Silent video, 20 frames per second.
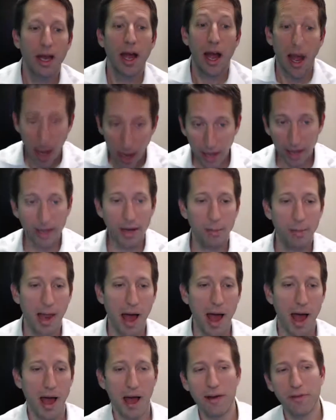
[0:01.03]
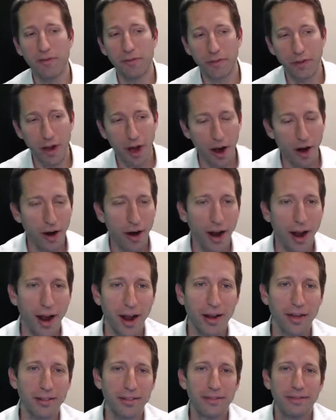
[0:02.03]
And I'm live. All
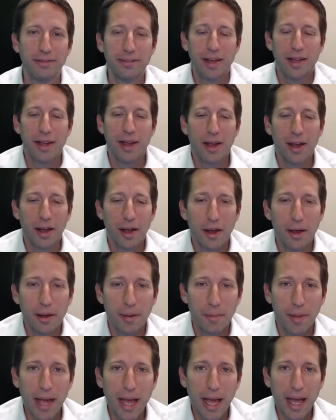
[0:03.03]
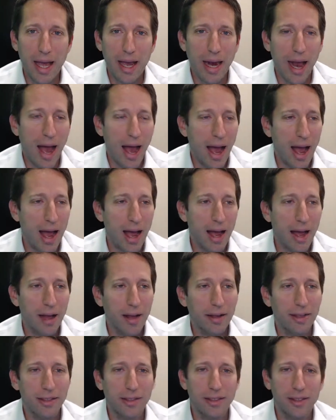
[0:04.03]
right. Man,
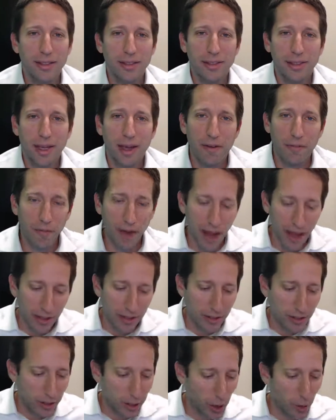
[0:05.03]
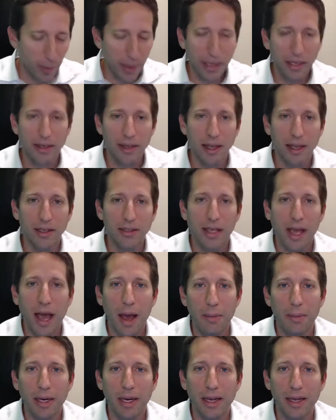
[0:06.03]
I just have had so many things
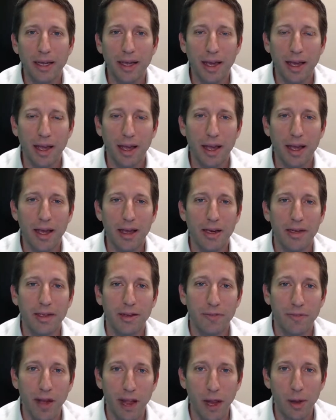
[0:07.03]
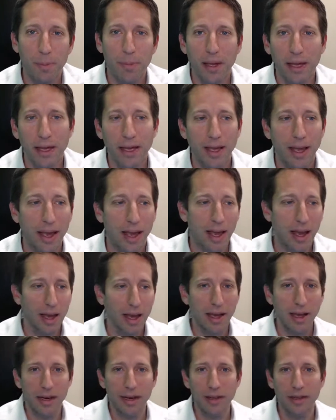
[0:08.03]
happening and developing,
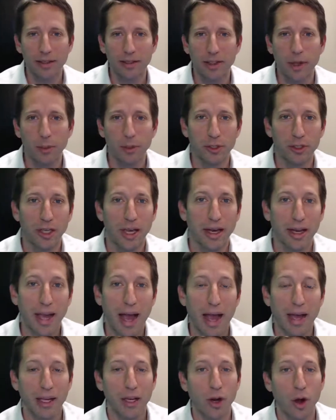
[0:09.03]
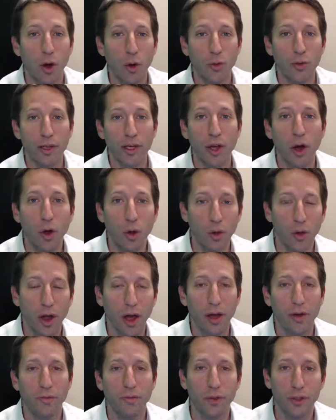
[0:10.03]
and it's almost like I can only hold
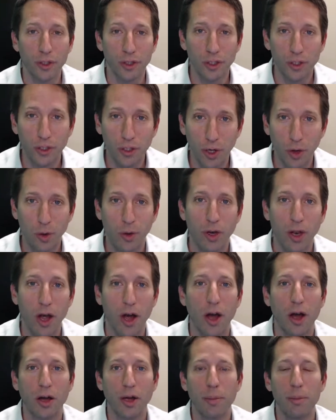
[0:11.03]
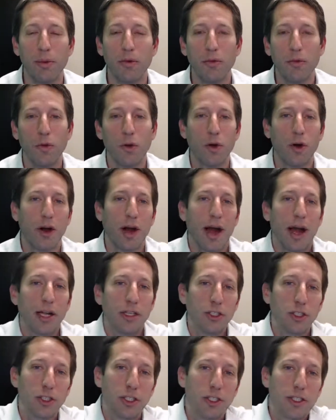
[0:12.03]
on for so long before I
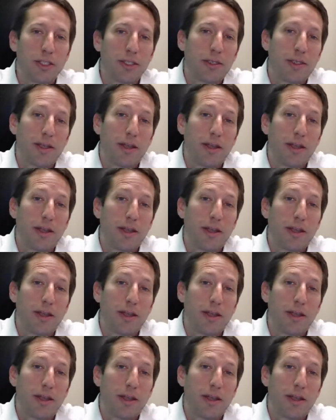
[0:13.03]
just